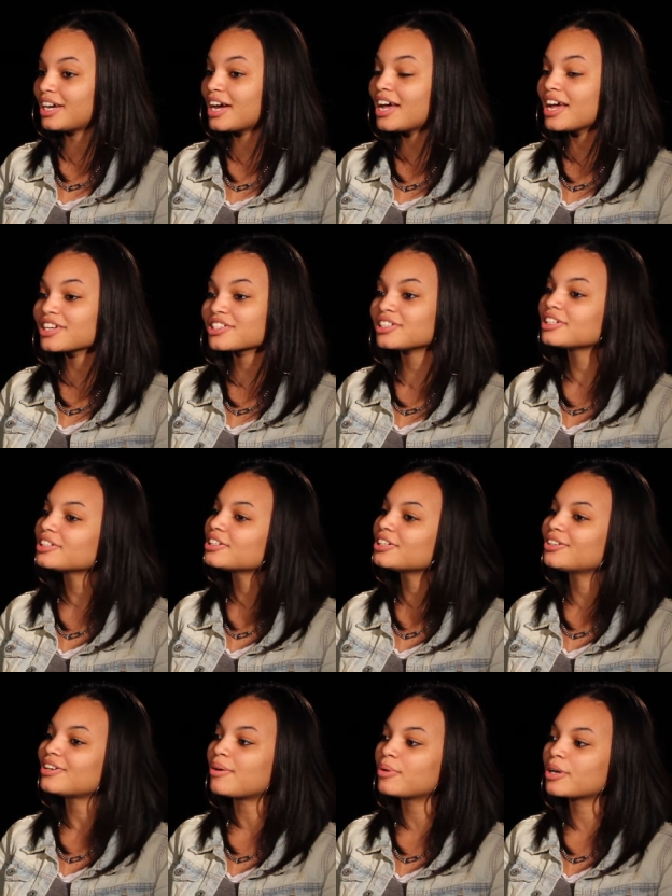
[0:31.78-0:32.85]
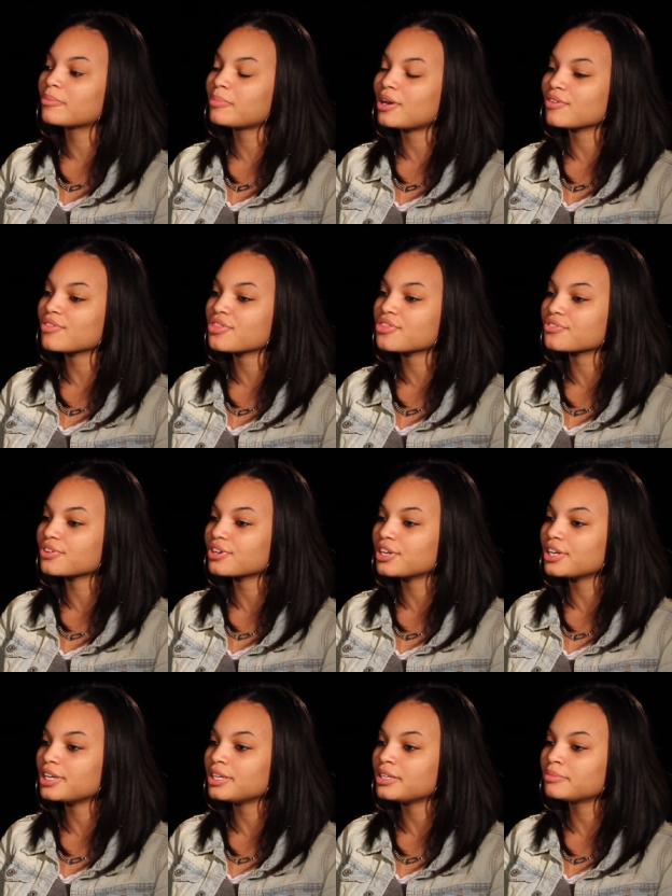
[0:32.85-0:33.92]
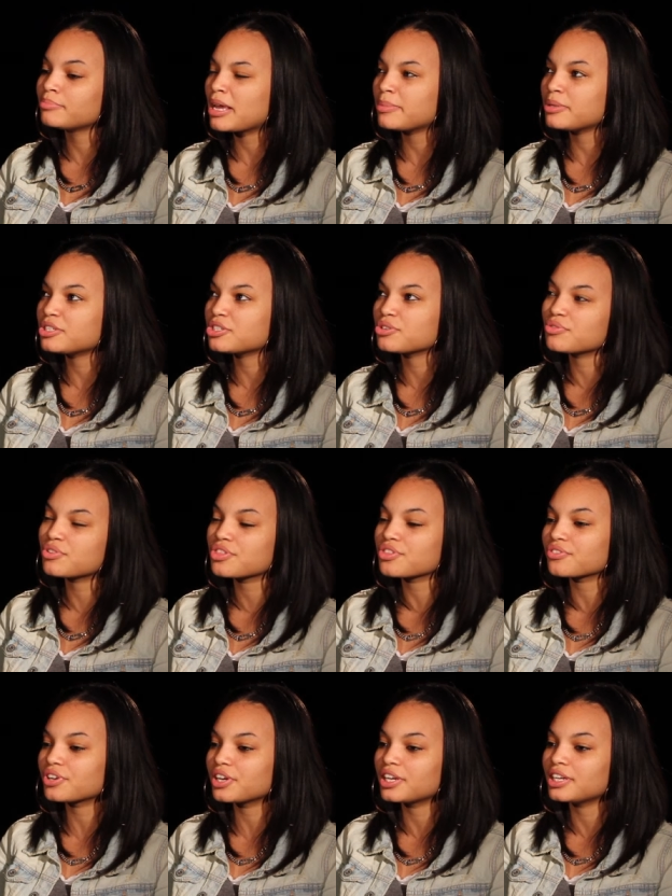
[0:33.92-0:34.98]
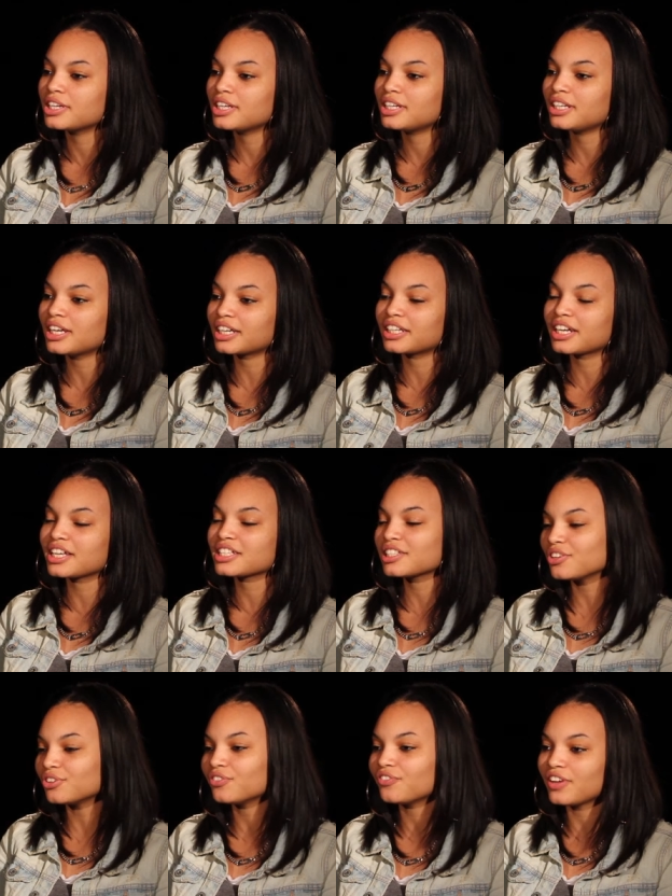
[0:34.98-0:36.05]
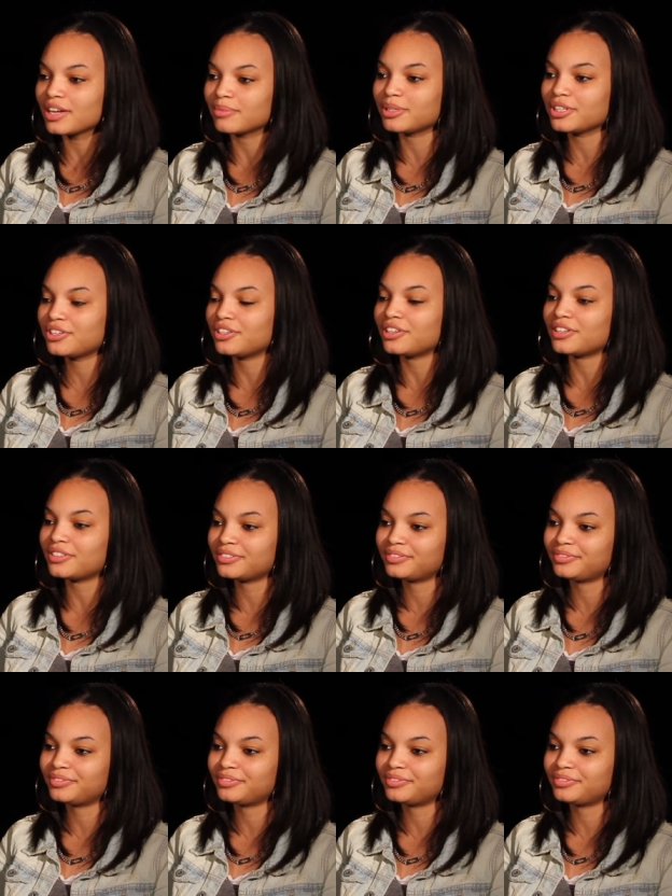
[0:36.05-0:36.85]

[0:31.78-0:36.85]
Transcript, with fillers: I actually do. I want about three, maybe two to three, like a nice little family, you know.